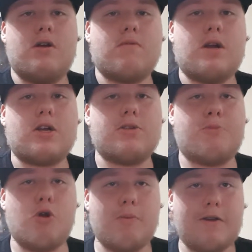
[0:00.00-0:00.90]
Rockets
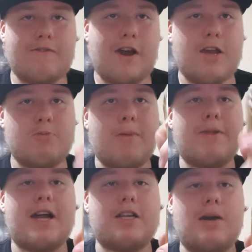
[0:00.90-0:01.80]
of 0.15s by
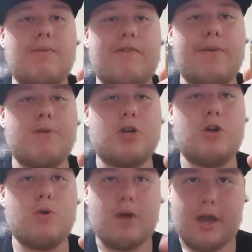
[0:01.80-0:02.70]
Black Diamond Vapor
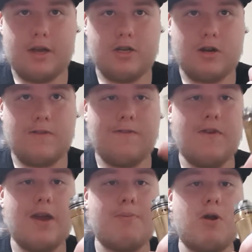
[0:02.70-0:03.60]
Co. and Darth
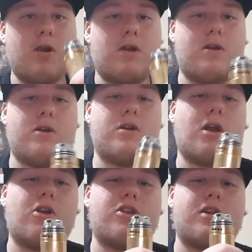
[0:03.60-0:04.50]
Vapor.
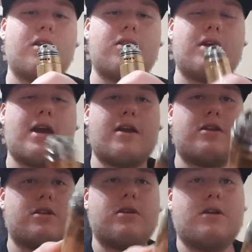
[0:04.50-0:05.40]
Courtesy of that.
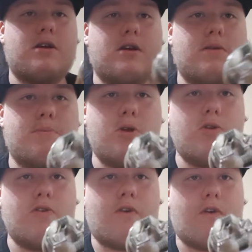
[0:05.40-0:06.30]

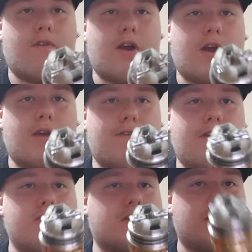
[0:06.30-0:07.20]
Beautiful fucking
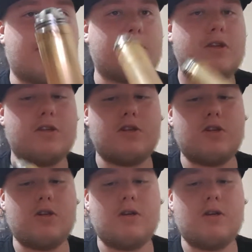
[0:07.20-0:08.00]
fuse Claptons.